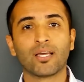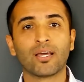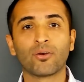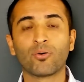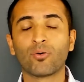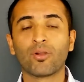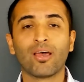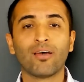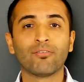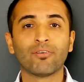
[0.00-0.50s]
I
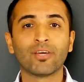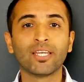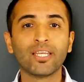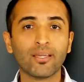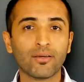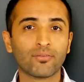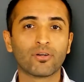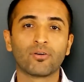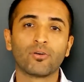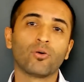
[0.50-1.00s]
don't have
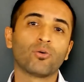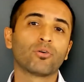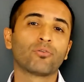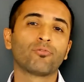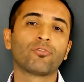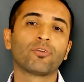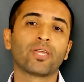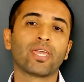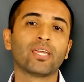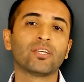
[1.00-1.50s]
any other
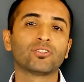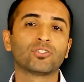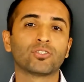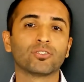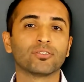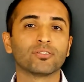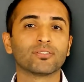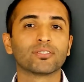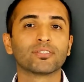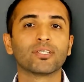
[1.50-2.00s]

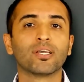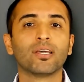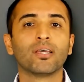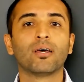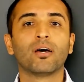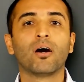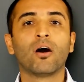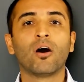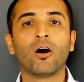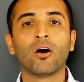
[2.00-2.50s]
notifications
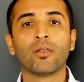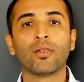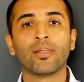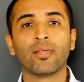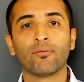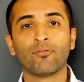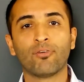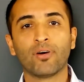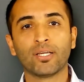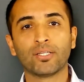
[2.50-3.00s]
on.
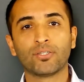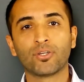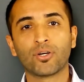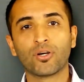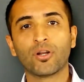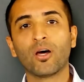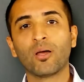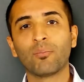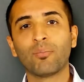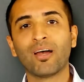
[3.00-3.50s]
If I
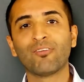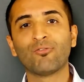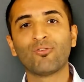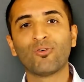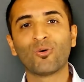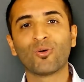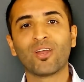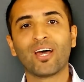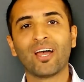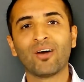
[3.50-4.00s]
turn on my
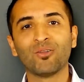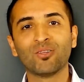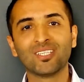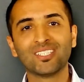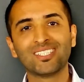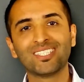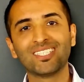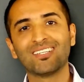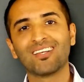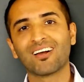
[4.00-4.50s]
phone, I
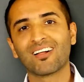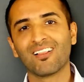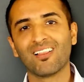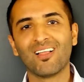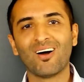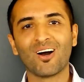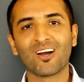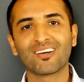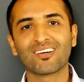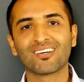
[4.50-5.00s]
only see the
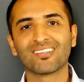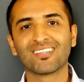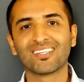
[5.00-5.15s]
clock.